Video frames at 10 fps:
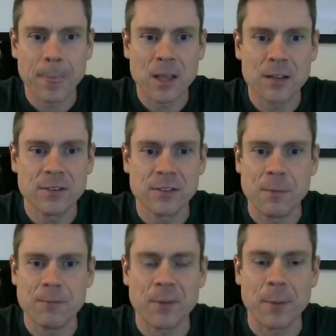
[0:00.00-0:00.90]

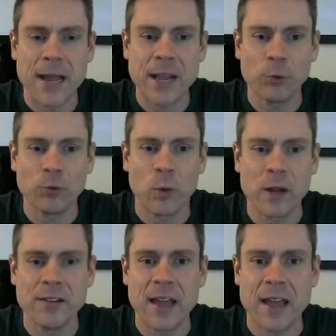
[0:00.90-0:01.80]
Sum from I equals 1
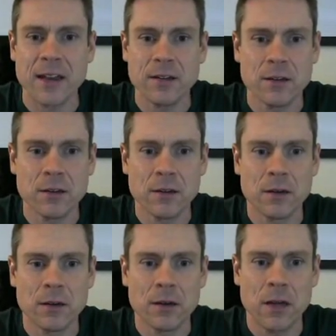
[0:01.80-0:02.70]
to n
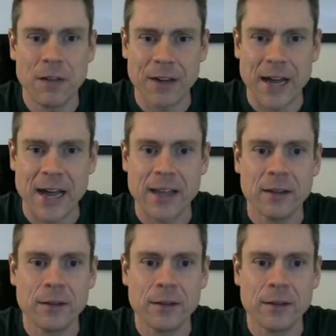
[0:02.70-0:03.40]
of I,